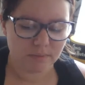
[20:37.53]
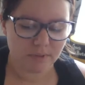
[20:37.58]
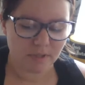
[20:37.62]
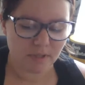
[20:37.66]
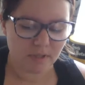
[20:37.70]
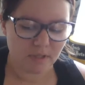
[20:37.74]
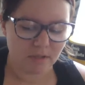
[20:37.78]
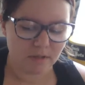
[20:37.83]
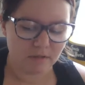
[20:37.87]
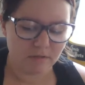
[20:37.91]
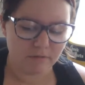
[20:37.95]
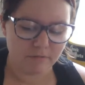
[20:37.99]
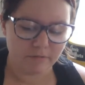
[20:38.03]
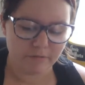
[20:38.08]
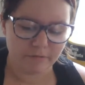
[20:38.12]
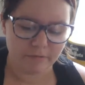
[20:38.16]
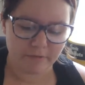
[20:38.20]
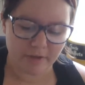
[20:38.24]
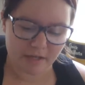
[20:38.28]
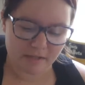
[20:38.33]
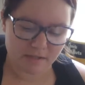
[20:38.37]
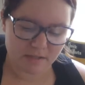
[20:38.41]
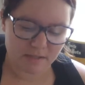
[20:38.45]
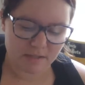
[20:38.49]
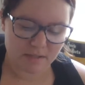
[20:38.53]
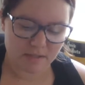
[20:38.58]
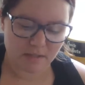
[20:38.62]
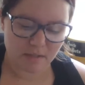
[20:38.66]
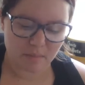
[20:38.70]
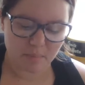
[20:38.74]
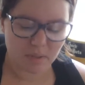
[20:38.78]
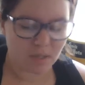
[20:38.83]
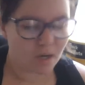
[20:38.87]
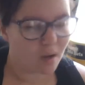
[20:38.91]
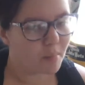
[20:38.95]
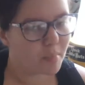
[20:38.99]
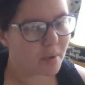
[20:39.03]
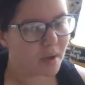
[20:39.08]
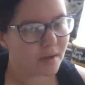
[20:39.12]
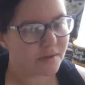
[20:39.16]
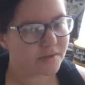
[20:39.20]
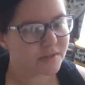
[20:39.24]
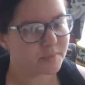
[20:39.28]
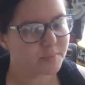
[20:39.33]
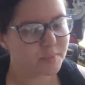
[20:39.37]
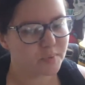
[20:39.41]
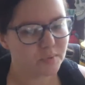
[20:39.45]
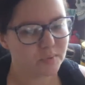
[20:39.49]
in fantasy, but not
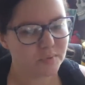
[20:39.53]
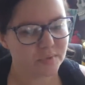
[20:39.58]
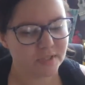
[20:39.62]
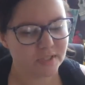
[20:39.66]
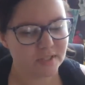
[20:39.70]
possible